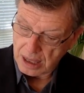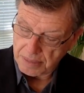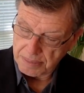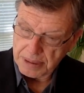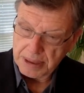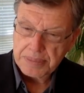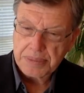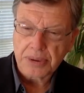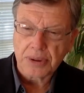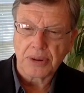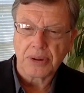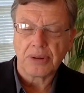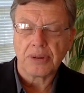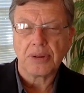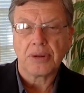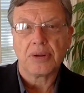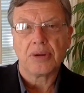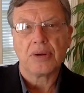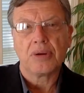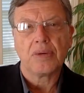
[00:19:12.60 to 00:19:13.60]
people
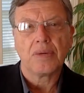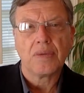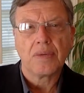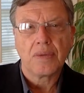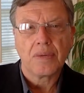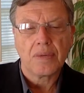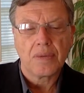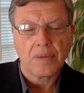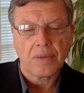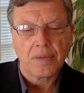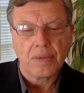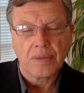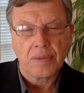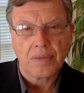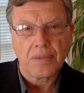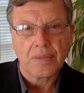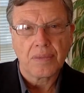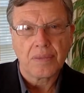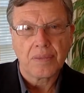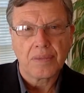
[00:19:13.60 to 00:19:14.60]

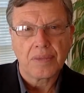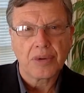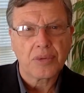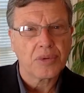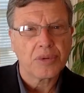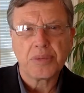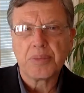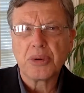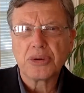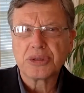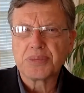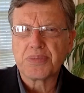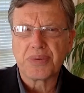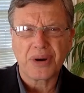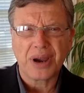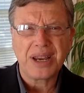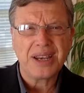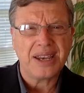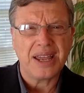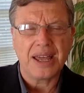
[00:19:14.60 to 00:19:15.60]
that were the most
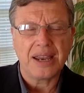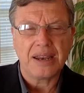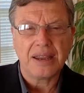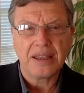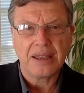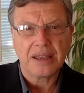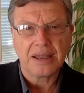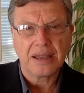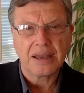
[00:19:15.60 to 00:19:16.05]
brain dead